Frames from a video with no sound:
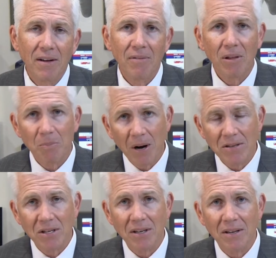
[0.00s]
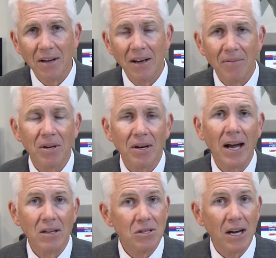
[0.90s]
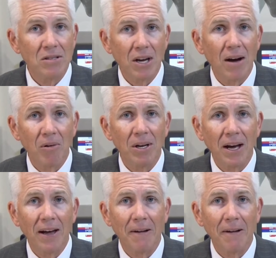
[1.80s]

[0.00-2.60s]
for the President of the United States every day.